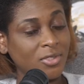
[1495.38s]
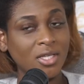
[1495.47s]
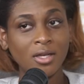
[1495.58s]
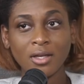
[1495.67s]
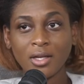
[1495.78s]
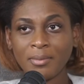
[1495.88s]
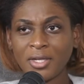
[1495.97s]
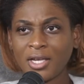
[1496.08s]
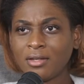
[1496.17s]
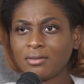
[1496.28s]
Uh, I
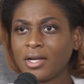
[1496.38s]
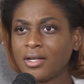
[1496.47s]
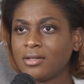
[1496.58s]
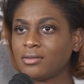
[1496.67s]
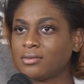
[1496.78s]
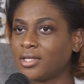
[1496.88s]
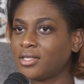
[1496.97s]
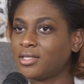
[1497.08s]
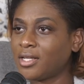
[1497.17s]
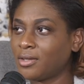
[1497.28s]
mean, I, I, I
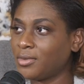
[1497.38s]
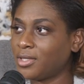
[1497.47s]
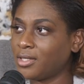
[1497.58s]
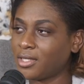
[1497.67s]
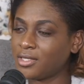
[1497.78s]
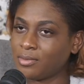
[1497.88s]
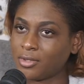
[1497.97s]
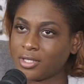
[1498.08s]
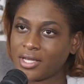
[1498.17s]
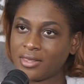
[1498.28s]
stand with it. I
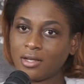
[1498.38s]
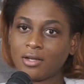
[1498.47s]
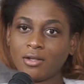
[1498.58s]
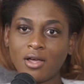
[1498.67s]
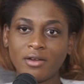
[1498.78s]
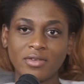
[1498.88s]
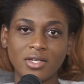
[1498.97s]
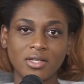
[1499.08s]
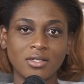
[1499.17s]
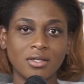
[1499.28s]
support it. I think a lot of it
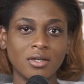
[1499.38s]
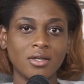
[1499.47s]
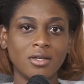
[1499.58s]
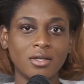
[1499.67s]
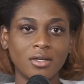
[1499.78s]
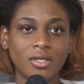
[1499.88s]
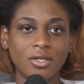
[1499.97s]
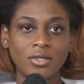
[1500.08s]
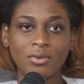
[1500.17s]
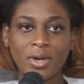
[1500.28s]
is
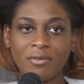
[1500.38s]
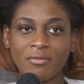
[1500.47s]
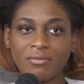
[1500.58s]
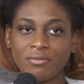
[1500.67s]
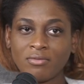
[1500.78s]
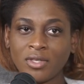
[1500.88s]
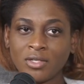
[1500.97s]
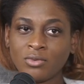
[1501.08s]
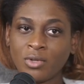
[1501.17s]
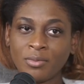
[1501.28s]
you have
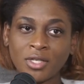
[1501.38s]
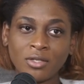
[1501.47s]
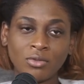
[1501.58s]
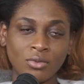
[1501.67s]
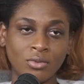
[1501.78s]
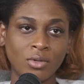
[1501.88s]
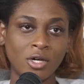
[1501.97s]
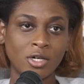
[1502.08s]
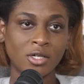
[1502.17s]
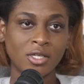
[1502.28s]
these women who
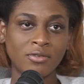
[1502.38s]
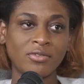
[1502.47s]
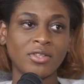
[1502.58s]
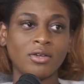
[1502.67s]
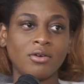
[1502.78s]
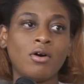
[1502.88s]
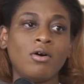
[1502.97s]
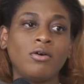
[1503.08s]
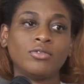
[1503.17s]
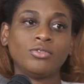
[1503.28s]
are giving their
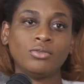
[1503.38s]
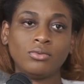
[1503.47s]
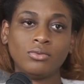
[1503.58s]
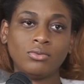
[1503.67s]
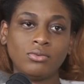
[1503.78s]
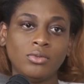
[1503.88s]
all to